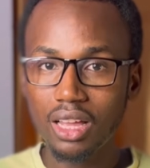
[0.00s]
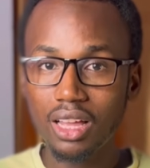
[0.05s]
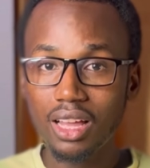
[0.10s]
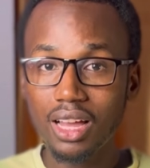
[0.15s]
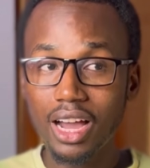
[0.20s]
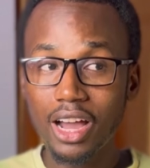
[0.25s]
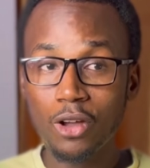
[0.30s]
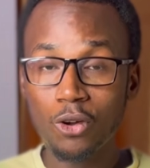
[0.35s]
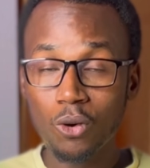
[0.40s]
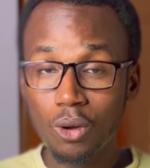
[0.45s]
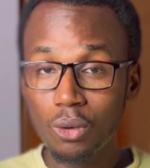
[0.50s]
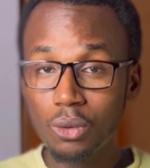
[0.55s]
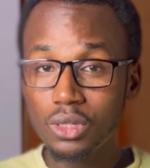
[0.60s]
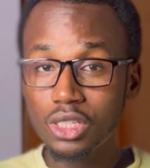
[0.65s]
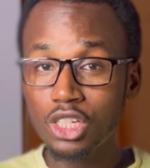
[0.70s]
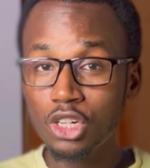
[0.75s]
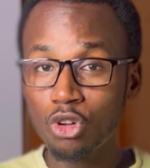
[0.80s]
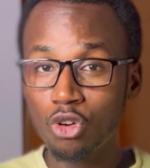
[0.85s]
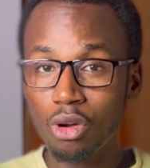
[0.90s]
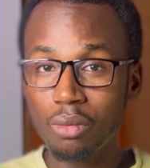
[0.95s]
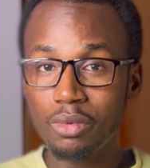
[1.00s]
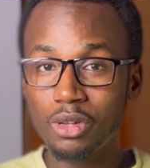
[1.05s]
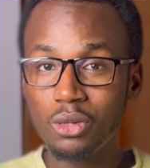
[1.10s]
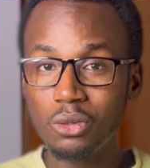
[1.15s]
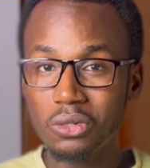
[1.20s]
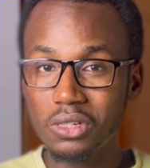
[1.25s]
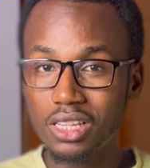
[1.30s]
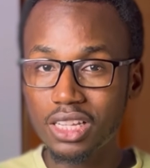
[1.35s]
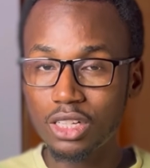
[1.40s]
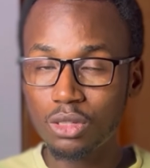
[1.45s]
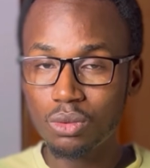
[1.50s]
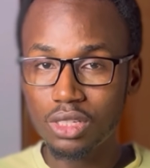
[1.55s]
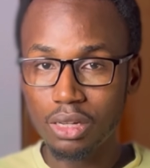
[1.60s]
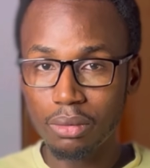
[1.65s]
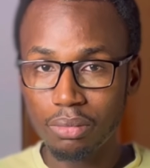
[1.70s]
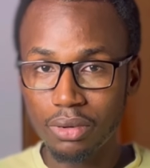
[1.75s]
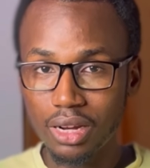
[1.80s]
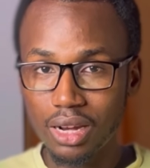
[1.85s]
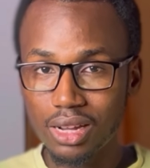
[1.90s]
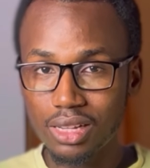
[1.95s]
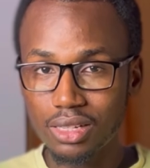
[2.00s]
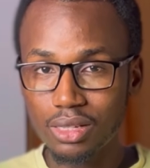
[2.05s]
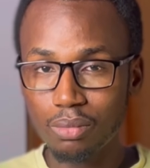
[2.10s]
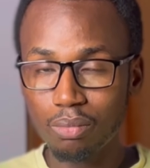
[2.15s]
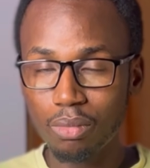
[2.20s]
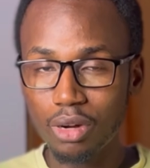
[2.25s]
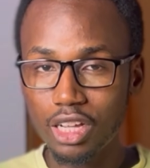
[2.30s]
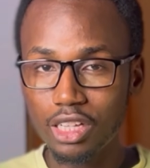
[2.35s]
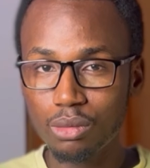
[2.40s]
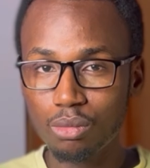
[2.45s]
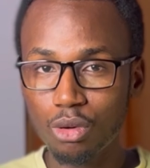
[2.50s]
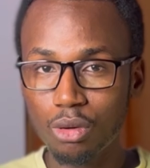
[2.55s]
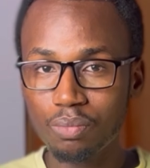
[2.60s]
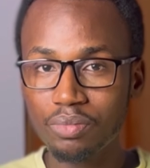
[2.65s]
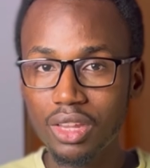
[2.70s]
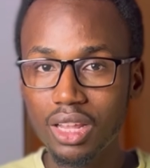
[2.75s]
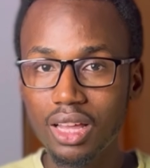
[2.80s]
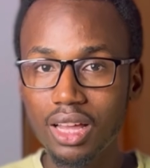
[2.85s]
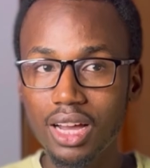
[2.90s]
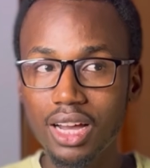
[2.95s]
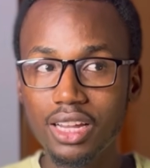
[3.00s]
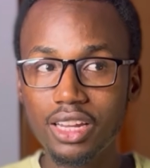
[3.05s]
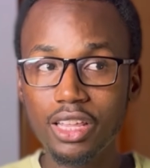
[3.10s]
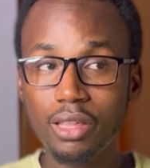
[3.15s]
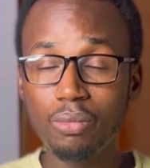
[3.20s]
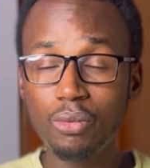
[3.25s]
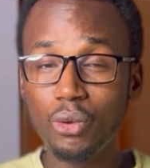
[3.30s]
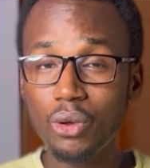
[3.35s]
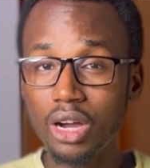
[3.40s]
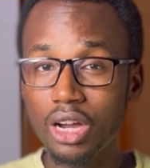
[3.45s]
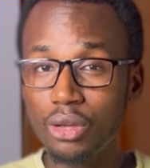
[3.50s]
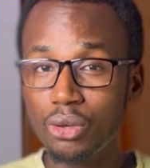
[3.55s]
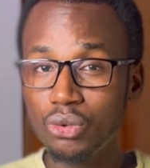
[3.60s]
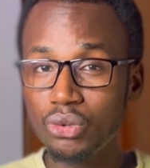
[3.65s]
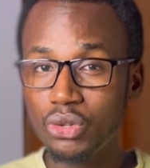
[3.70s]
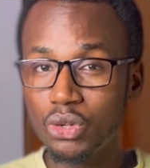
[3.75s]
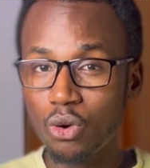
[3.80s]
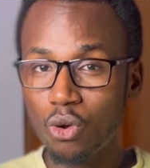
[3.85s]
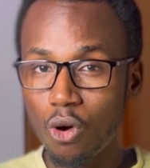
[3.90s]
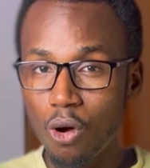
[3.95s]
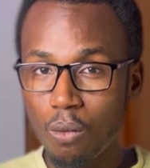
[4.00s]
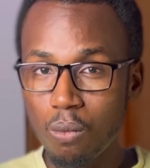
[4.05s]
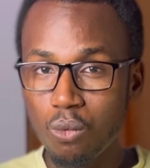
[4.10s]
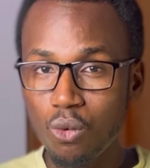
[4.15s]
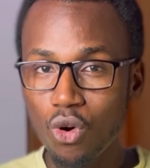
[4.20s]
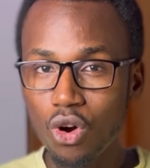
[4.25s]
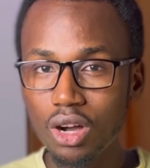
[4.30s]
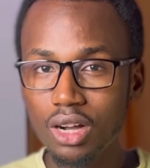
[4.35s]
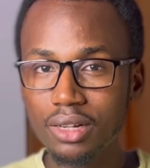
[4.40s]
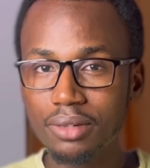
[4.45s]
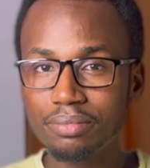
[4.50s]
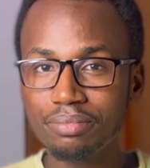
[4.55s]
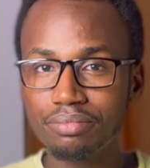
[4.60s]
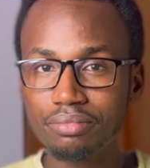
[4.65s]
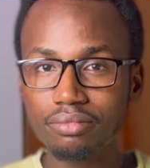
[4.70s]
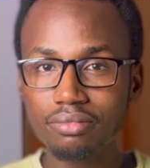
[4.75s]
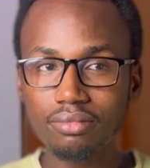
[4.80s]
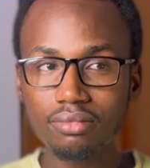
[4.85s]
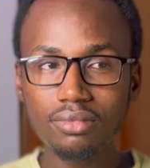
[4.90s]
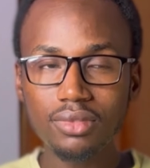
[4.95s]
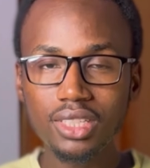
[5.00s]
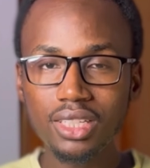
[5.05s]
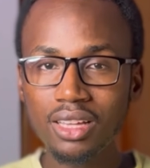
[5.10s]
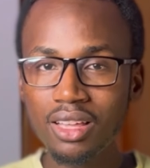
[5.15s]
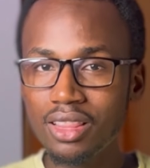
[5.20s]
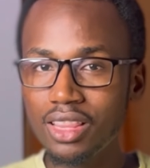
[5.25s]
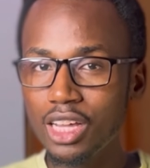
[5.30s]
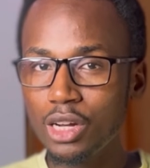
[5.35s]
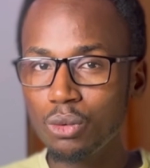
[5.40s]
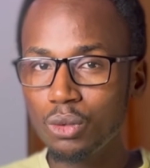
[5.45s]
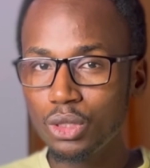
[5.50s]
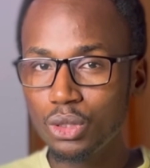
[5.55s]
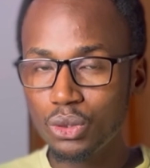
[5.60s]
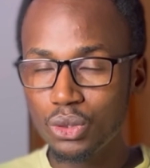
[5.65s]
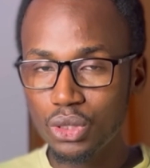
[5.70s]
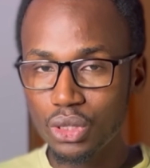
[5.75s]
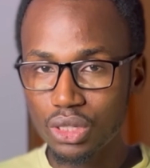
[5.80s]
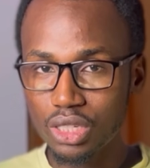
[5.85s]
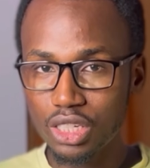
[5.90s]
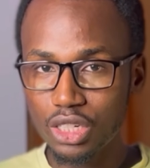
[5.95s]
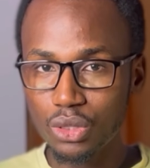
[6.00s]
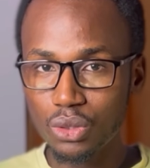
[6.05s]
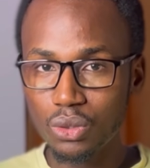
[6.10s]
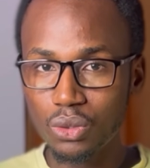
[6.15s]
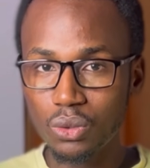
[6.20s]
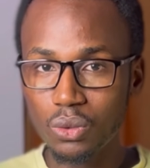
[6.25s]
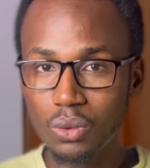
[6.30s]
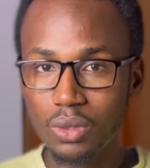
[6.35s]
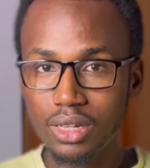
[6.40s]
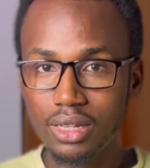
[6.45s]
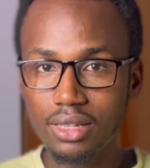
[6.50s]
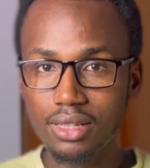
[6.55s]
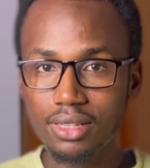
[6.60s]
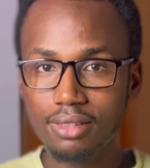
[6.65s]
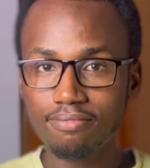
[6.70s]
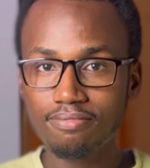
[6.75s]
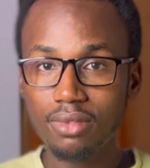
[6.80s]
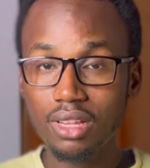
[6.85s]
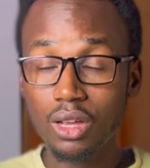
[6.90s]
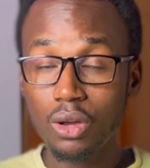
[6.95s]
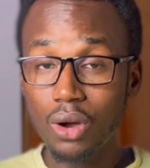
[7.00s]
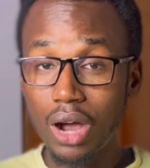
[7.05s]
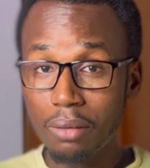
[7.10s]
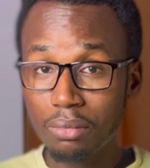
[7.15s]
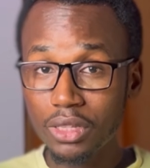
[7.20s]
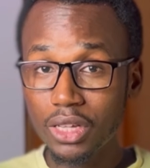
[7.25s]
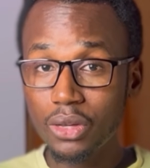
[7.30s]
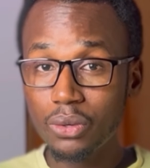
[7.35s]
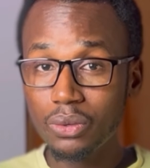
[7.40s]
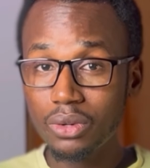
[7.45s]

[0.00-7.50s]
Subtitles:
I always recommend you start with a freelancing platform. And if you are using Upwork, then what you just need to do is, after you